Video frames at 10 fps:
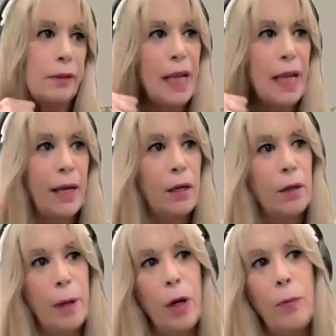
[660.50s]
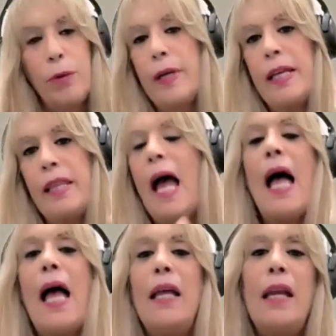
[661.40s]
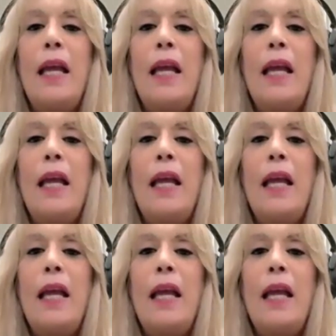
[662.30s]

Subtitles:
cider potpourri that,